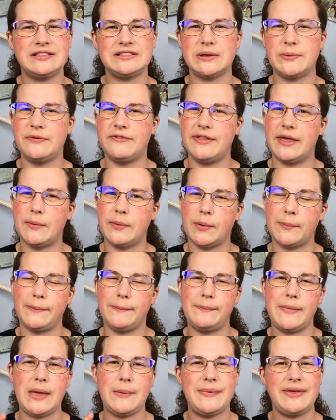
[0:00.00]
Some of them are
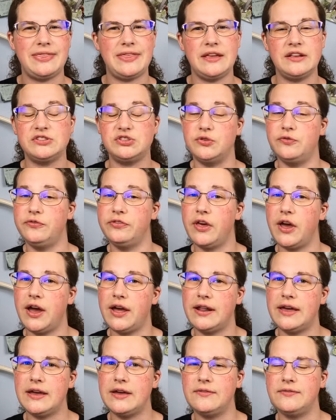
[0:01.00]
maybe things you've
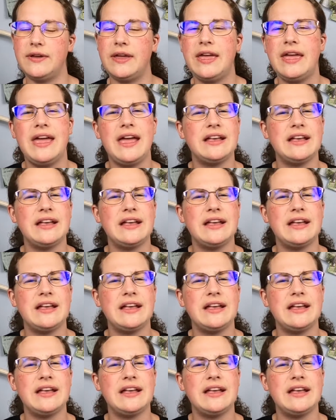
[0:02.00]
thought of,